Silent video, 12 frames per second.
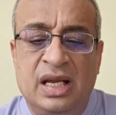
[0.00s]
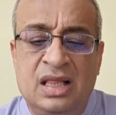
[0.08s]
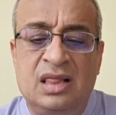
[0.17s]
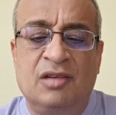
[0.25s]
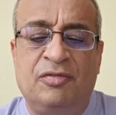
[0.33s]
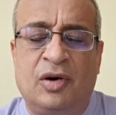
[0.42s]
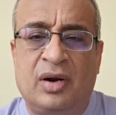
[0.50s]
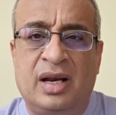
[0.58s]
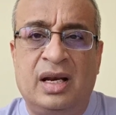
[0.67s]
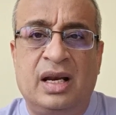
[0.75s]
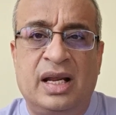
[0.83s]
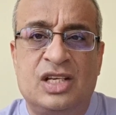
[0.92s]
in the
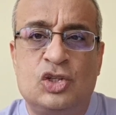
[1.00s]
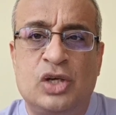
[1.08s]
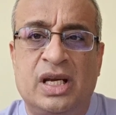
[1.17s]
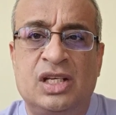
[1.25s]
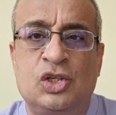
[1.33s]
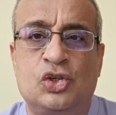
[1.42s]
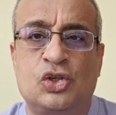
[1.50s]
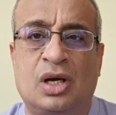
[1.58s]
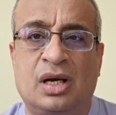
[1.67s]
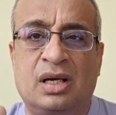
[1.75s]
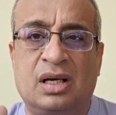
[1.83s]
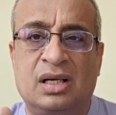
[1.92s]
foreign exchange uh,